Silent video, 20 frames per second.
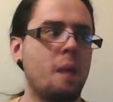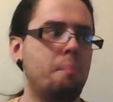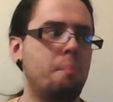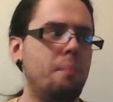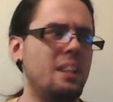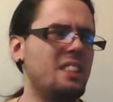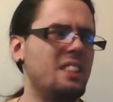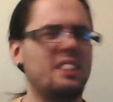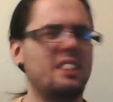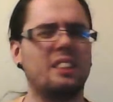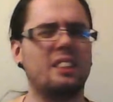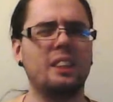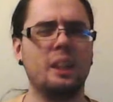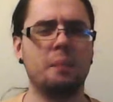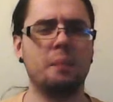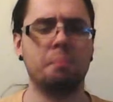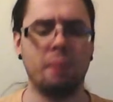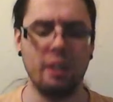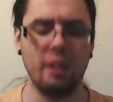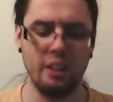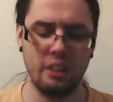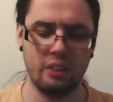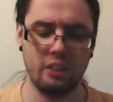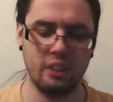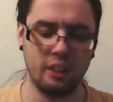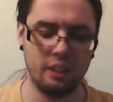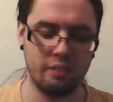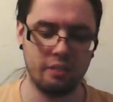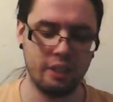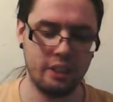basically a month's
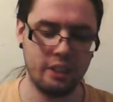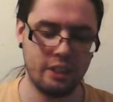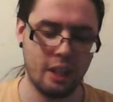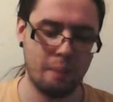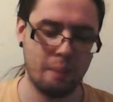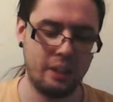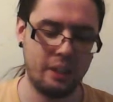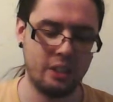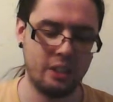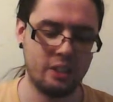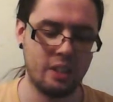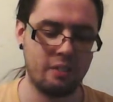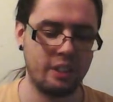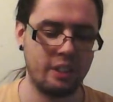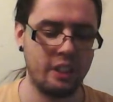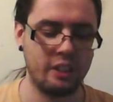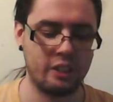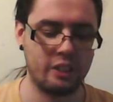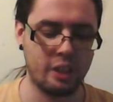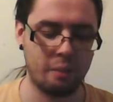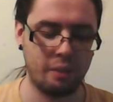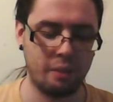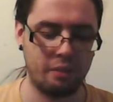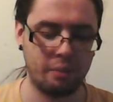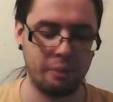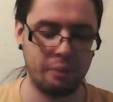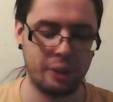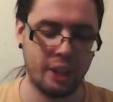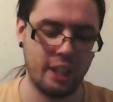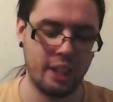delivery time because everything's coming
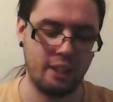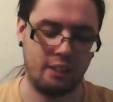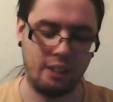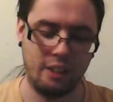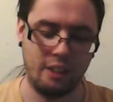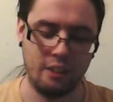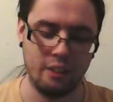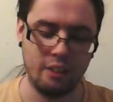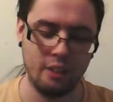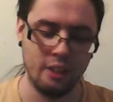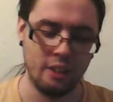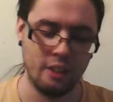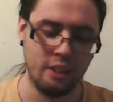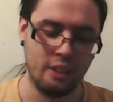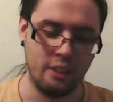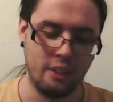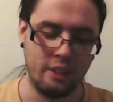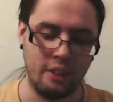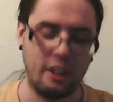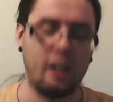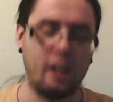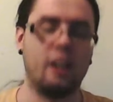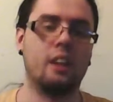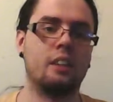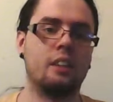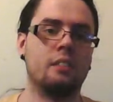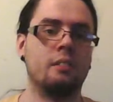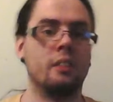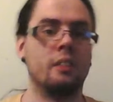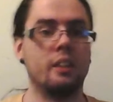from Chinaland.
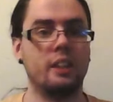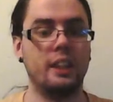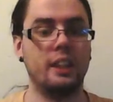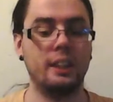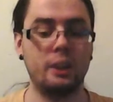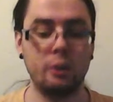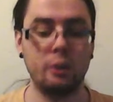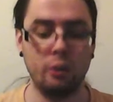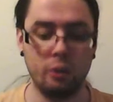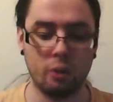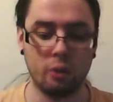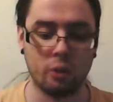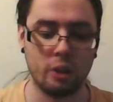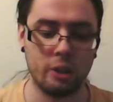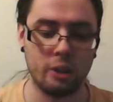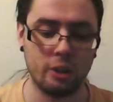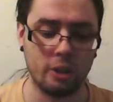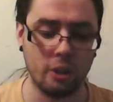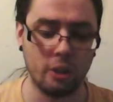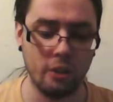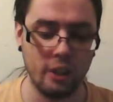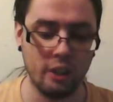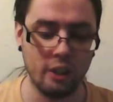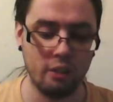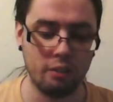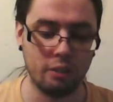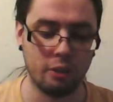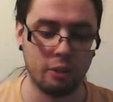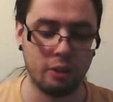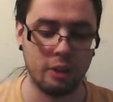And thank you, Lord
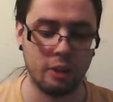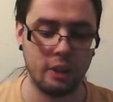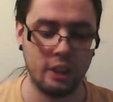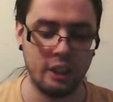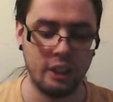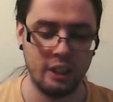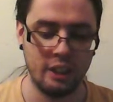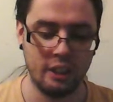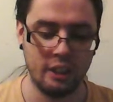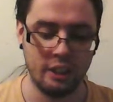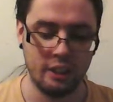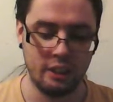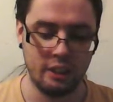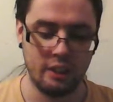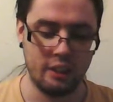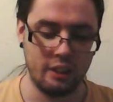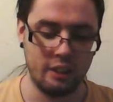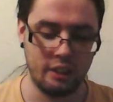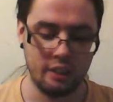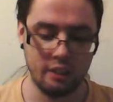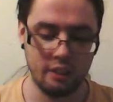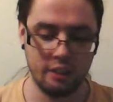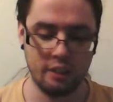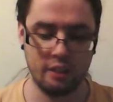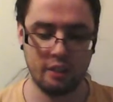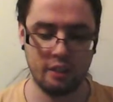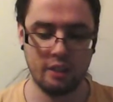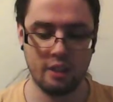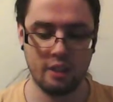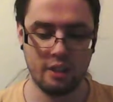Draconio, for
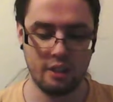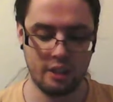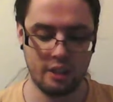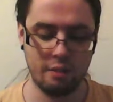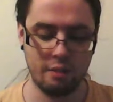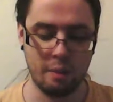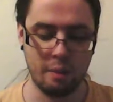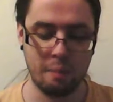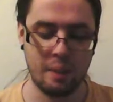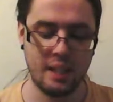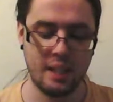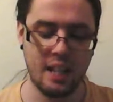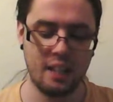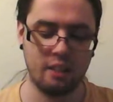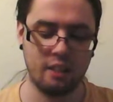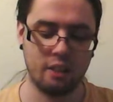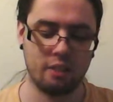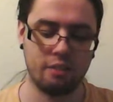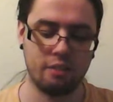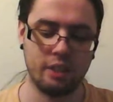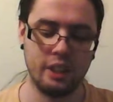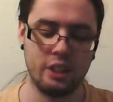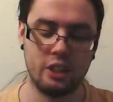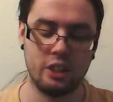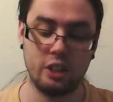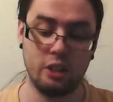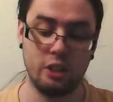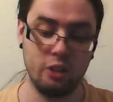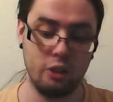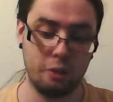giving me that little phrase
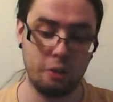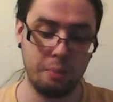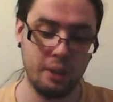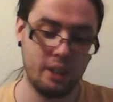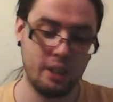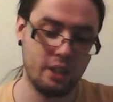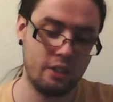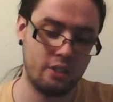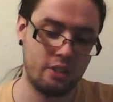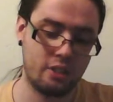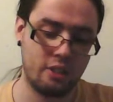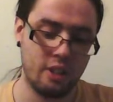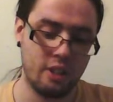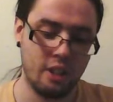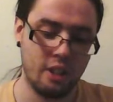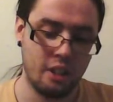to use, because